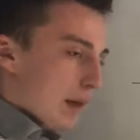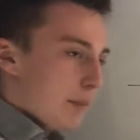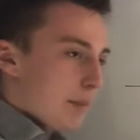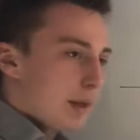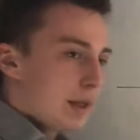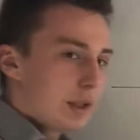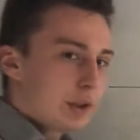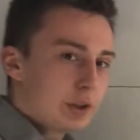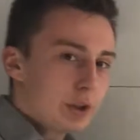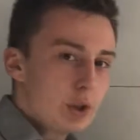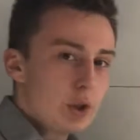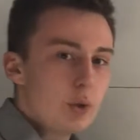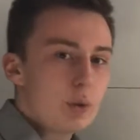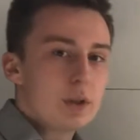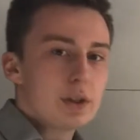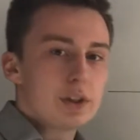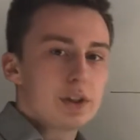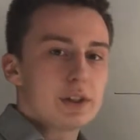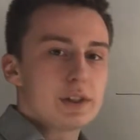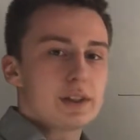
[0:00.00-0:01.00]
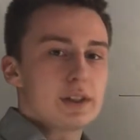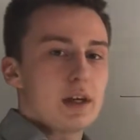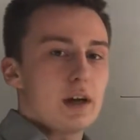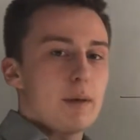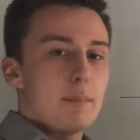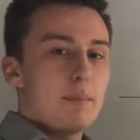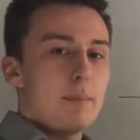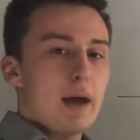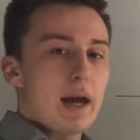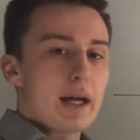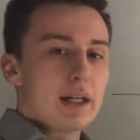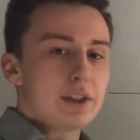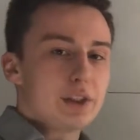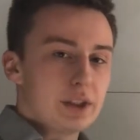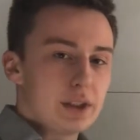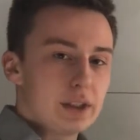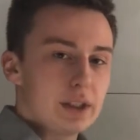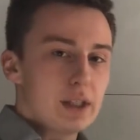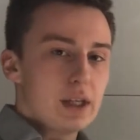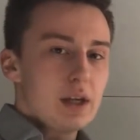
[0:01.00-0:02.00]
make sure you can just
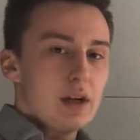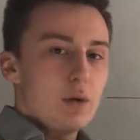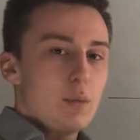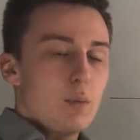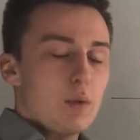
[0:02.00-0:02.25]
imagine